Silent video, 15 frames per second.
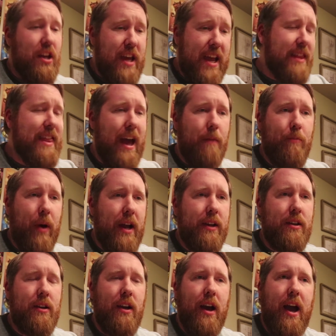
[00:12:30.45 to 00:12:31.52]
hit that
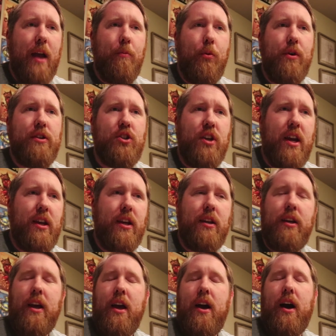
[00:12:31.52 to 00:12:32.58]
button. I appreciate it.